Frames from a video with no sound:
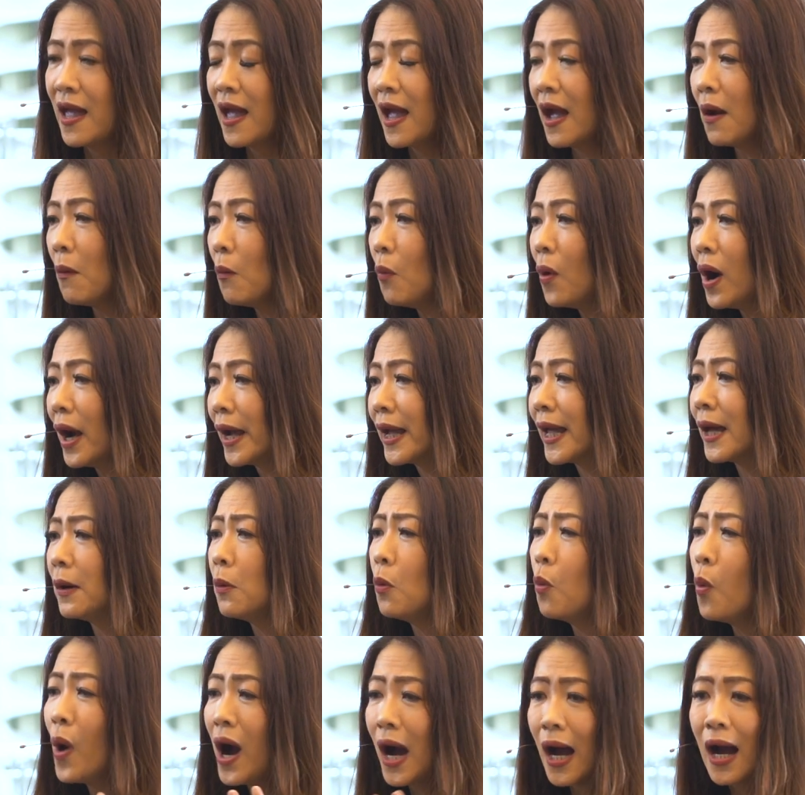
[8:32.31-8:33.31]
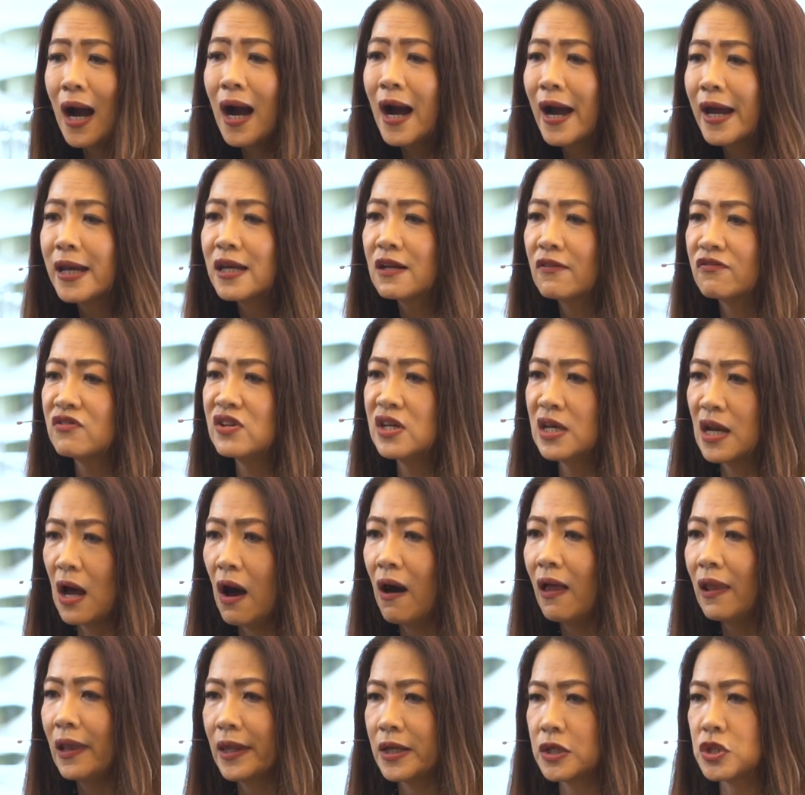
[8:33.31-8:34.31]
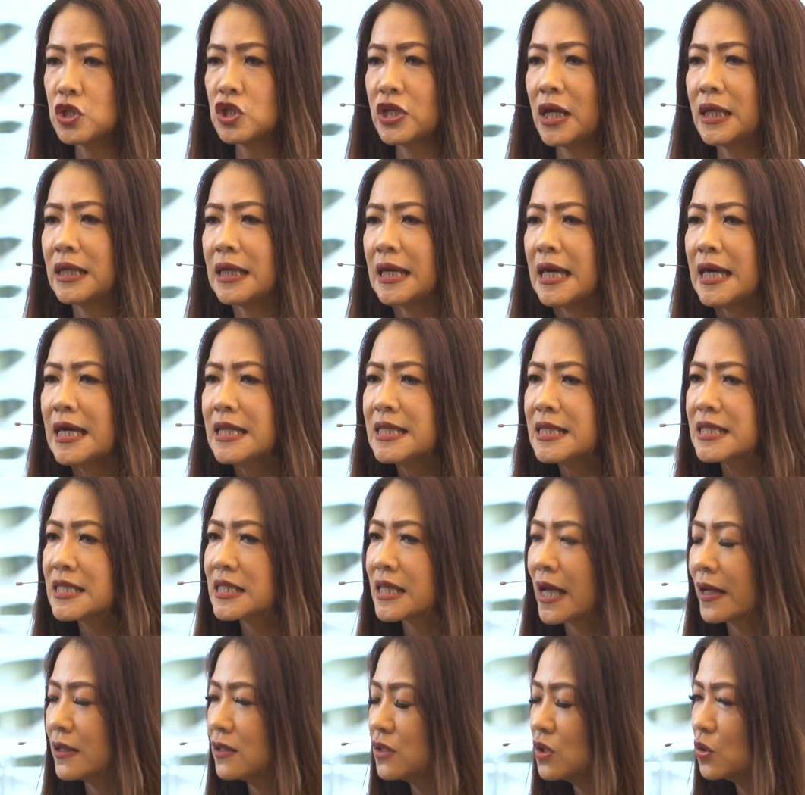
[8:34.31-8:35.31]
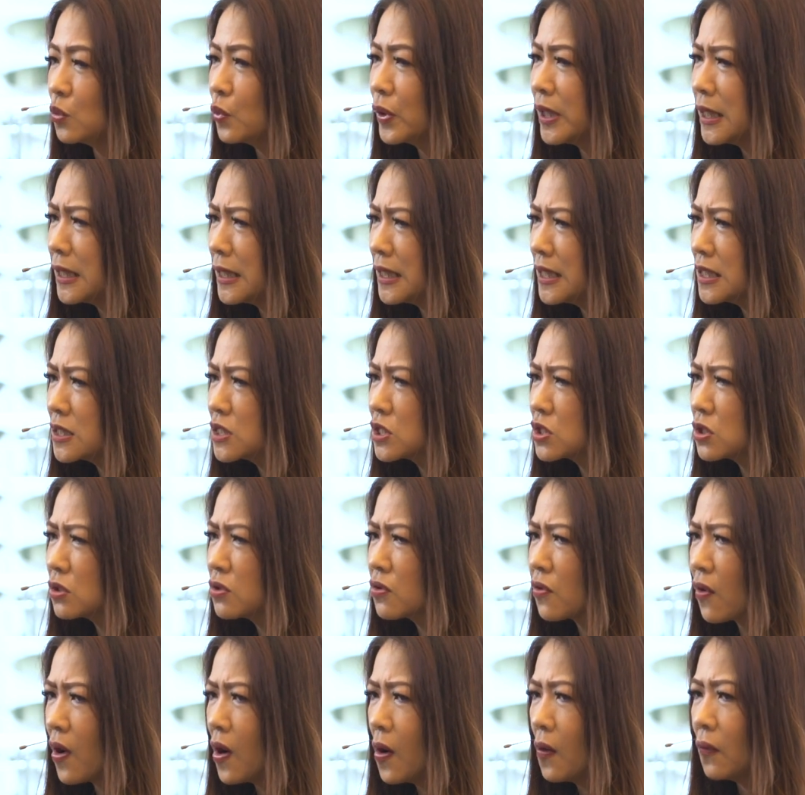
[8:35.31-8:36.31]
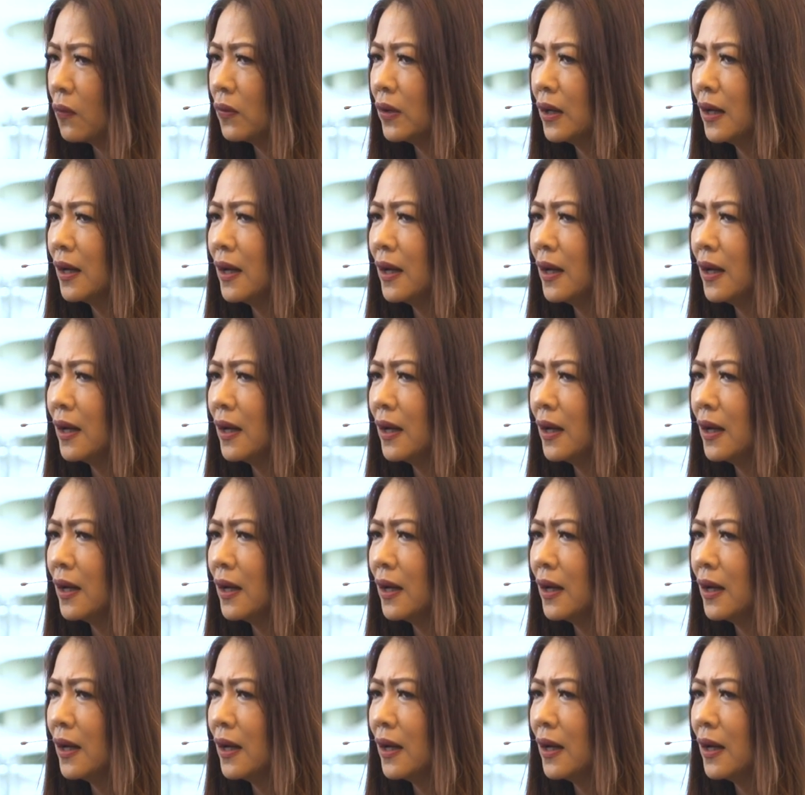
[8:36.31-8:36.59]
And what kind of knowledge and insight do we need to grow?